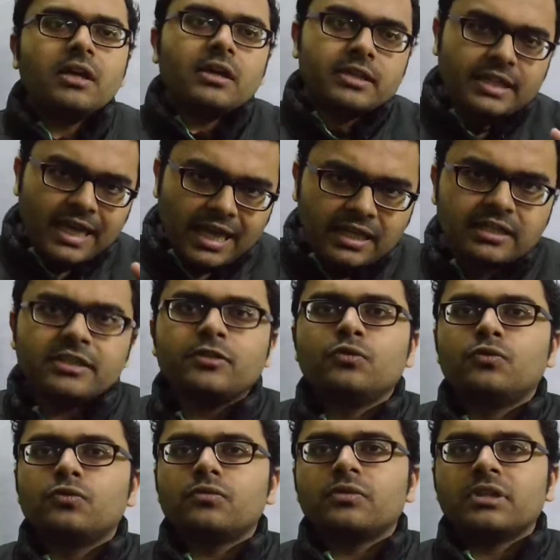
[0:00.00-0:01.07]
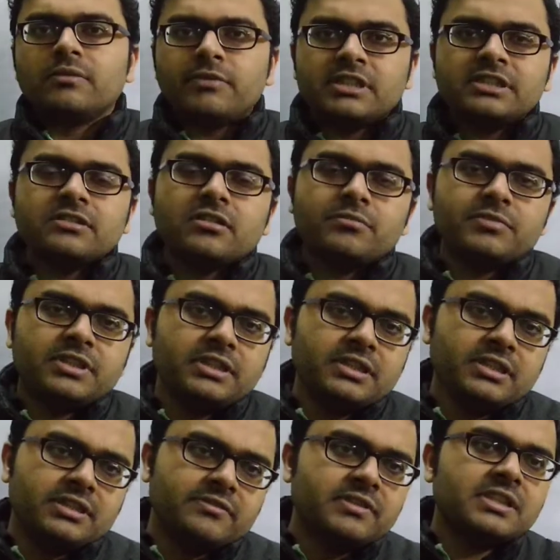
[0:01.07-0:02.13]
Can you imagine of
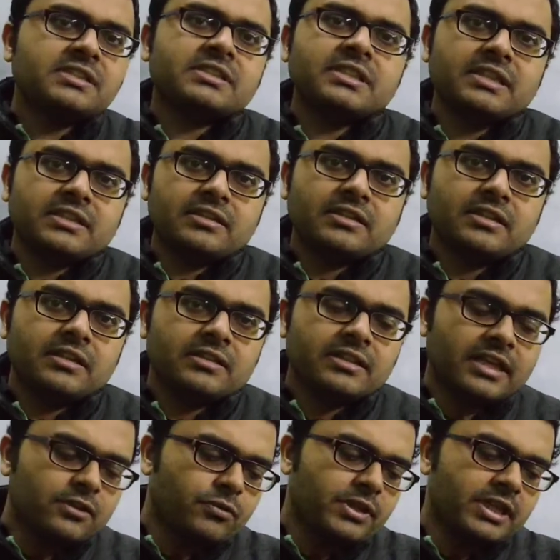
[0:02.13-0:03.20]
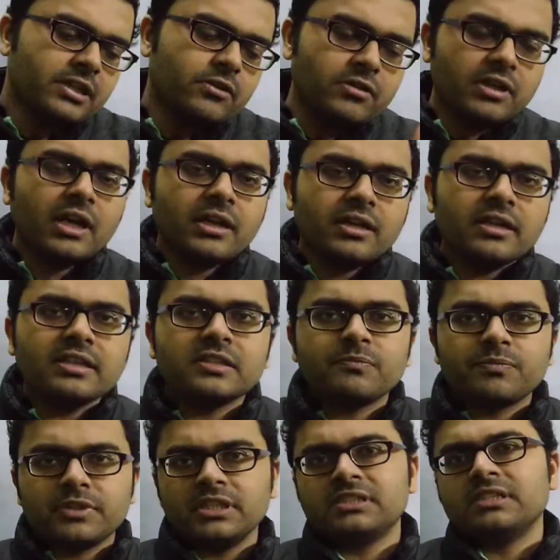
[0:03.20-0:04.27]
the reverse thing, that when a conductor is
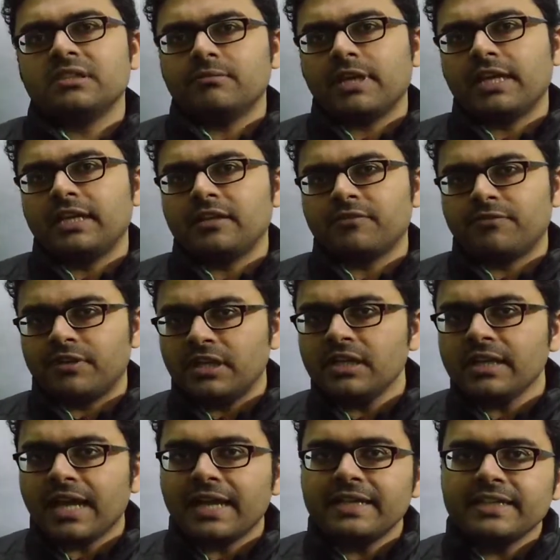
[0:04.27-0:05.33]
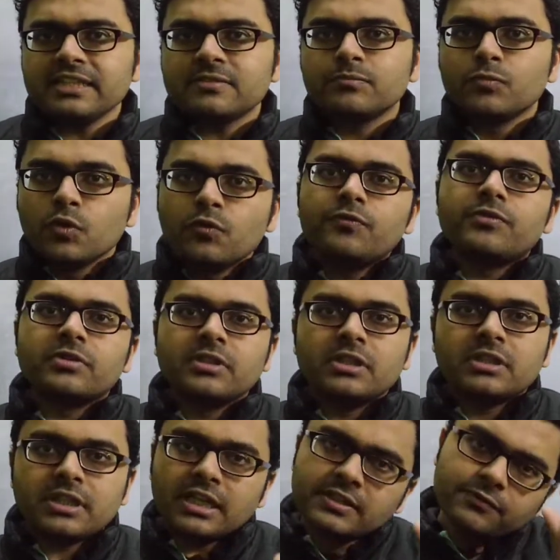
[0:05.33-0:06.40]
placed in a magnetic field and it is moved,
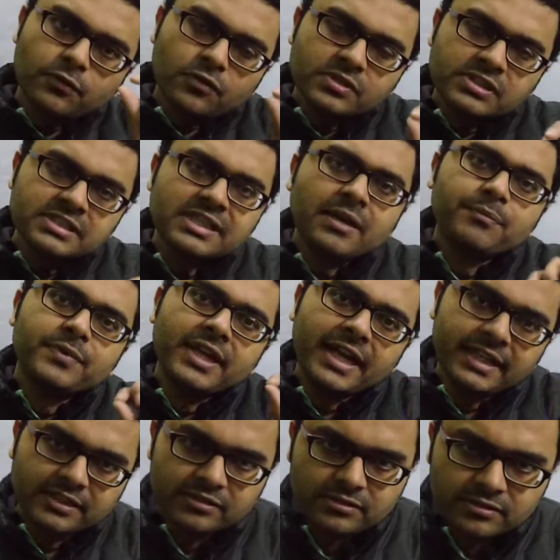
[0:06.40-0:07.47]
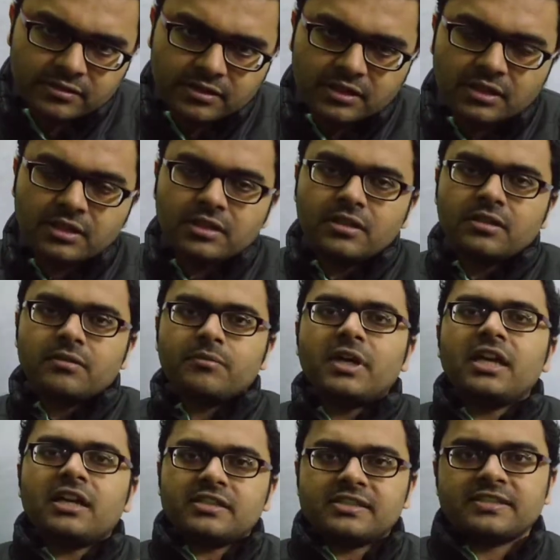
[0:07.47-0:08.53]
that is force is applied by
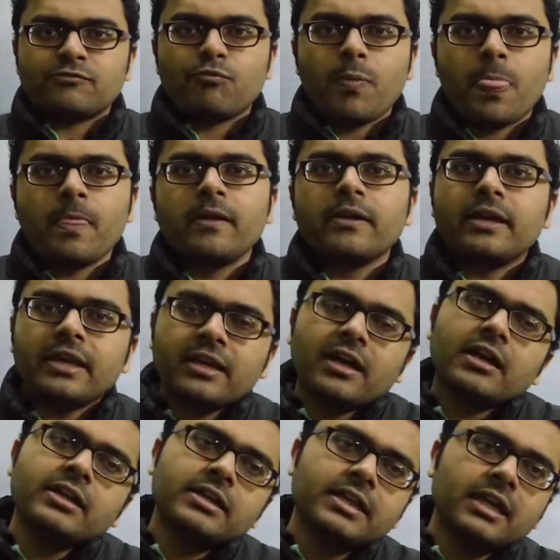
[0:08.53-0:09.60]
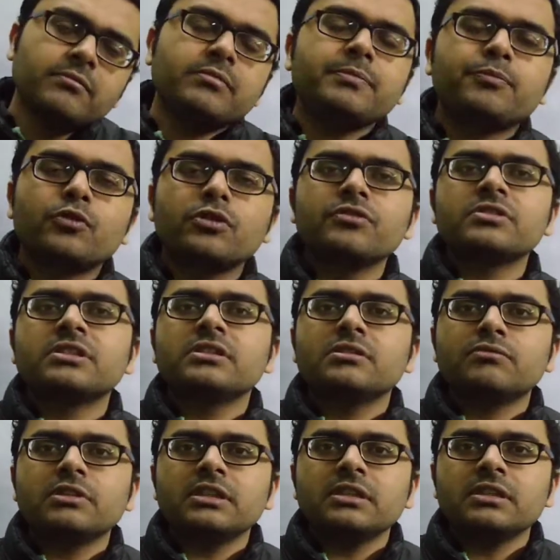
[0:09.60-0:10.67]
us a current can be produced in the
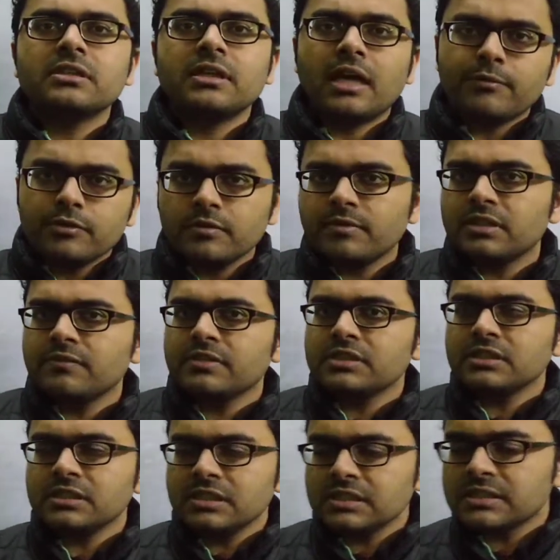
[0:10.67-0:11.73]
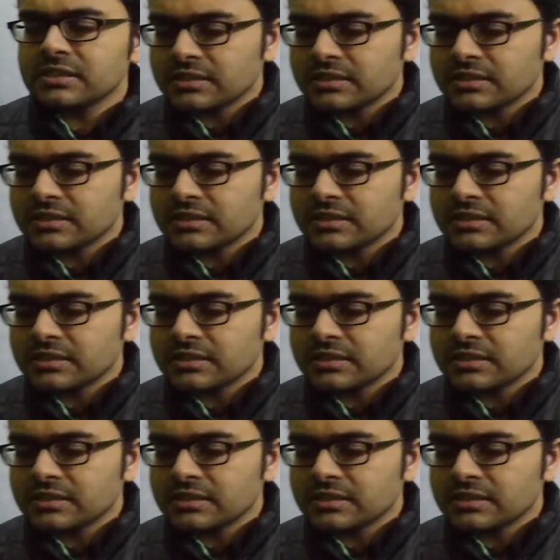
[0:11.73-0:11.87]
wire? Have you ever imagined this?